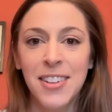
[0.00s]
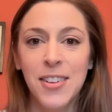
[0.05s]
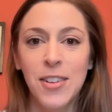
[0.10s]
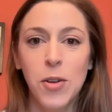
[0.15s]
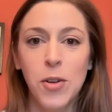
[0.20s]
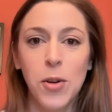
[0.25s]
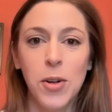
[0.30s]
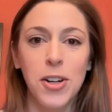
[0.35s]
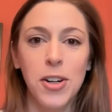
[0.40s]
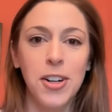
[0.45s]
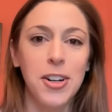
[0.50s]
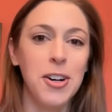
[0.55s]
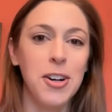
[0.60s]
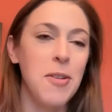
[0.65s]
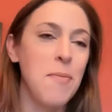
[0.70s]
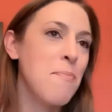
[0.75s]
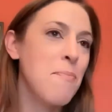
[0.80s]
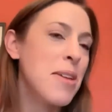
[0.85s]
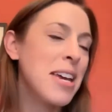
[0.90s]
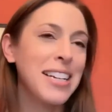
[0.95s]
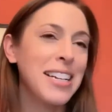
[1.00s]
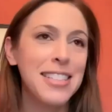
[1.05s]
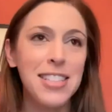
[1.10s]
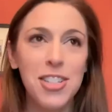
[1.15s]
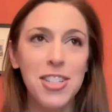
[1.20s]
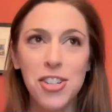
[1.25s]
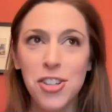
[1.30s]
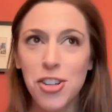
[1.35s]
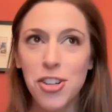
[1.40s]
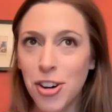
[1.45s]
or
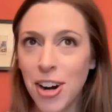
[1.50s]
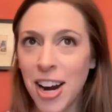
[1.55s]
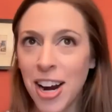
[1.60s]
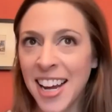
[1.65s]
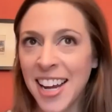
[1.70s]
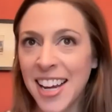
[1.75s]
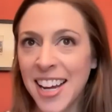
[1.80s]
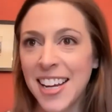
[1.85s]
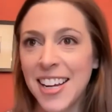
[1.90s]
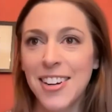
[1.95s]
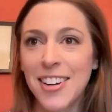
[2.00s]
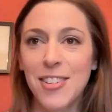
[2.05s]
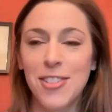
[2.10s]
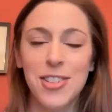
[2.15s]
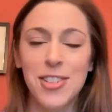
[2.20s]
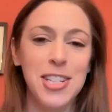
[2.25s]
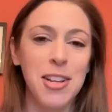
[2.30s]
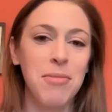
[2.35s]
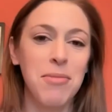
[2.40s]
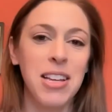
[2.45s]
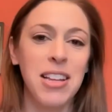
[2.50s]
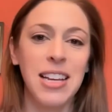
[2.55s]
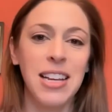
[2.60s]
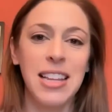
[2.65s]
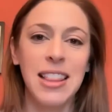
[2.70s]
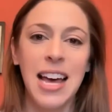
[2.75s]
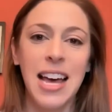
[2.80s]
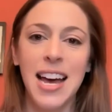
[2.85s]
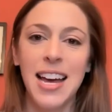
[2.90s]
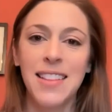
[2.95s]
mixed grain or something
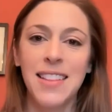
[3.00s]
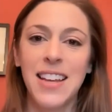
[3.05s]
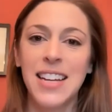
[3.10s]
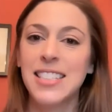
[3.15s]
like that,